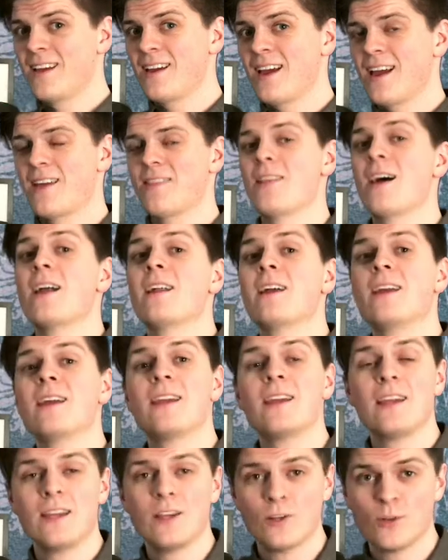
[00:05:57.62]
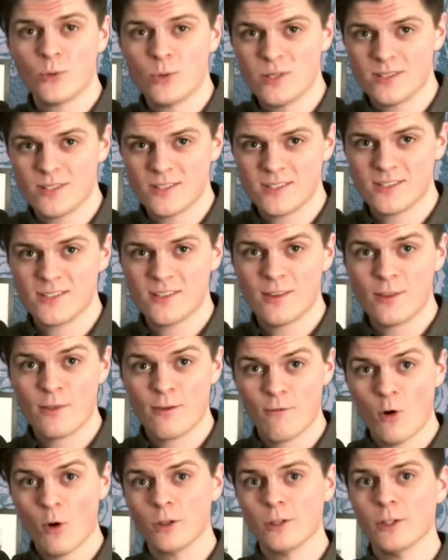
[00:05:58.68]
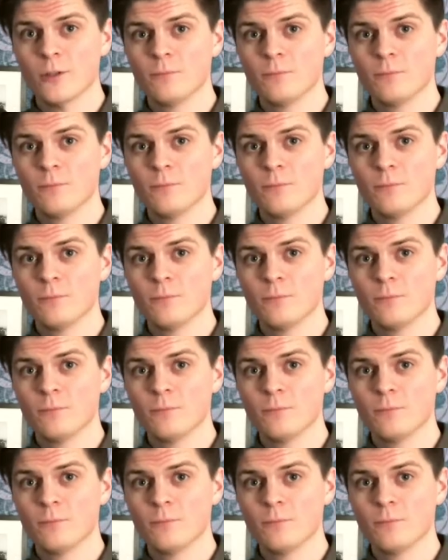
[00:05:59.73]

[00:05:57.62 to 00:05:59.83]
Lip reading: That increases the volume.